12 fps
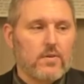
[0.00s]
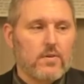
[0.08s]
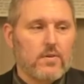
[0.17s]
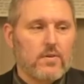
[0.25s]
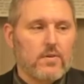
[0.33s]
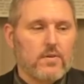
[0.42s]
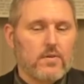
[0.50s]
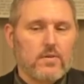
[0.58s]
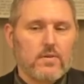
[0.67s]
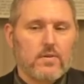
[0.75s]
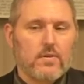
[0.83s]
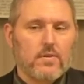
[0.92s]

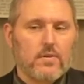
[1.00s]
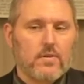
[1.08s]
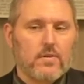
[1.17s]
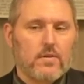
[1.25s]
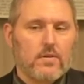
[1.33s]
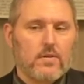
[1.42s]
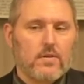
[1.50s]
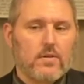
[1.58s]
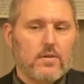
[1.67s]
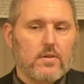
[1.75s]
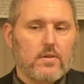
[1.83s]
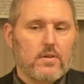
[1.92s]

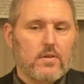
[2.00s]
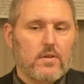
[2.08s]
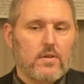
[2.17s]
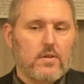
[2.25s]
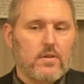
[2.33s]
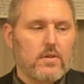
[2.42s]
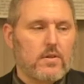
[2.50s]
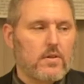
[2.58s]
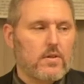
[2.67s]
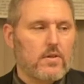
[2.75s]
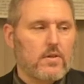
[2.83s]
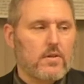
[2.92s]

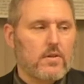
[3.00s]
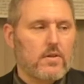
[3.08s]
[no speech]